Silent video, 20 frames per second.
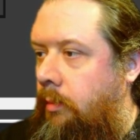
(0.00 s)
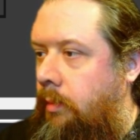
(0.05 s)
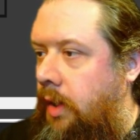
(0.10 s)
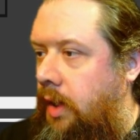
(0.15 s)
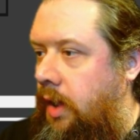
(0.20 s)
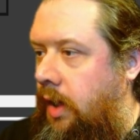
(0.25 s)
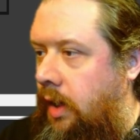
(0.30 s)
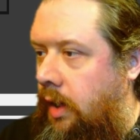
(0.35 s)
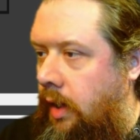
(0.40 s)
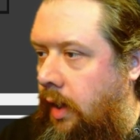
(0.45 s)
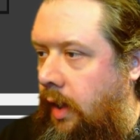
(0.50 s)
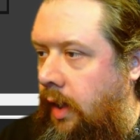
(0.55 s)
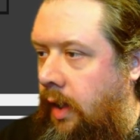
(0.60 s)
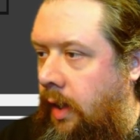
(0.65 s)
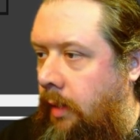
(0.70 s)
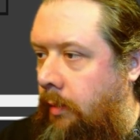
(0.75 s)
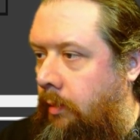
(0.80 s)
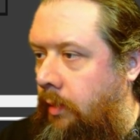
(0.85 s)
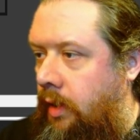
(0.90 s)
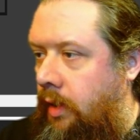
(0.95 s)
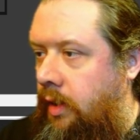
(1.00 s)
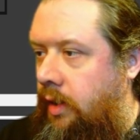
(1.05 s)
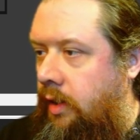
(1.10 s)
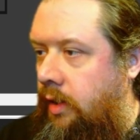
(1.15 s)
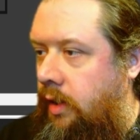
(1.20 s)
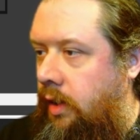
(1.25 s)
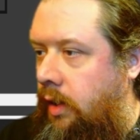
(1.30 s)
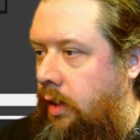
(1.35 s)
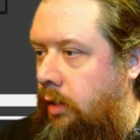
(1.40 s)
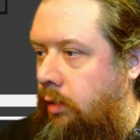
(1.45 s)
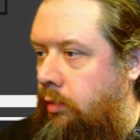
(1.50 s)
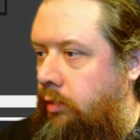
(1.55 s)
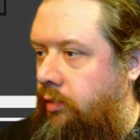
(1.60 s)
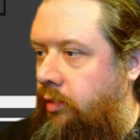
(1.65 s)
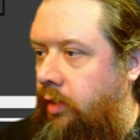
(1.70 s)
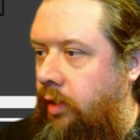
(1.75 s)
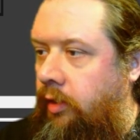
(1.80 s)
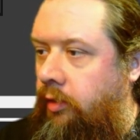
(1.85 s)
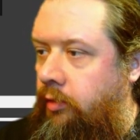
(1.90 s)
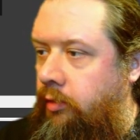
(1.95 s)
But here I am,
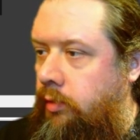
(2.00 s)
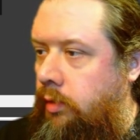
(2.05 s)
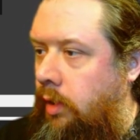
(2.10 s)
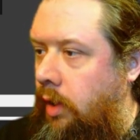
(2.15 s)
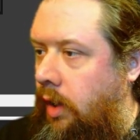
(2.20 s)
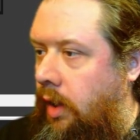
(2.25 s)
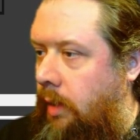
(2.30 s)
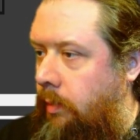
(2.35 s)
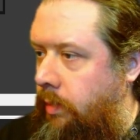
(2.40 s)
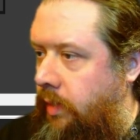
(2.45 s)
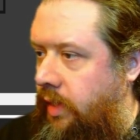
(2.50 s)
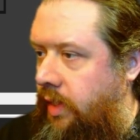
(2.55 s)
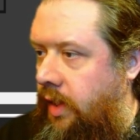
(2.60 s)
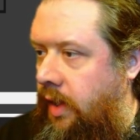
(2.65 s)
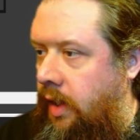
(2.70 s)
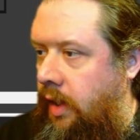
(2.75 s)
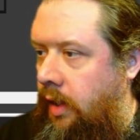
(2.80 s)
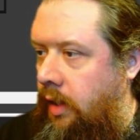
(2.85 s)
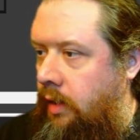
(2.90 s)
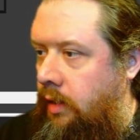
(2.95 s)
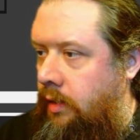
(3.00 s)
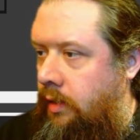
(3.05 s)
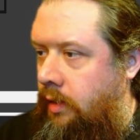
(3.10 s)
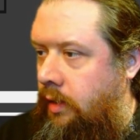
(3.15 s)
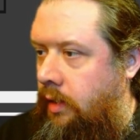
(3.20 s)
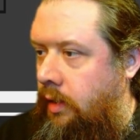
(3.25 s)
continuously screwing up a thing